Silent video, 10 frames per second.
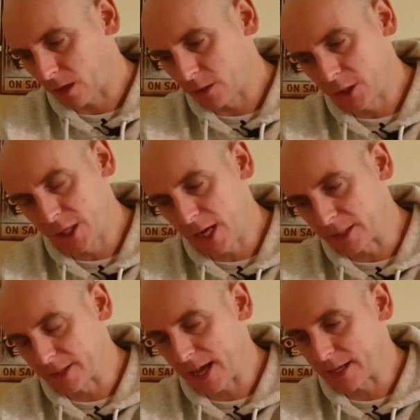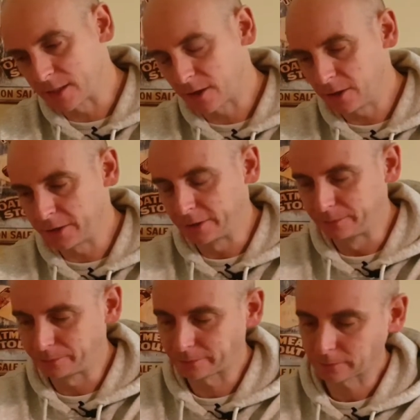Shit, that is good.
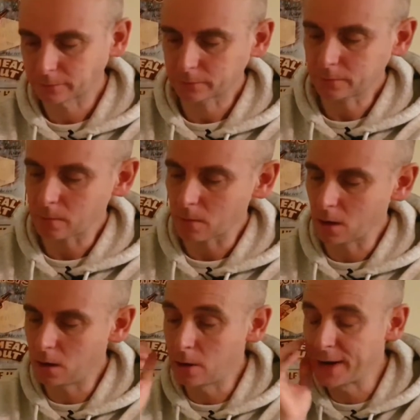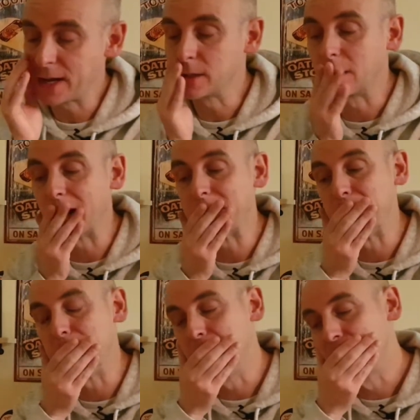Oh, that is
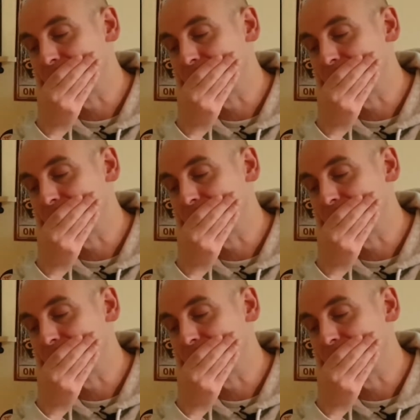incredible.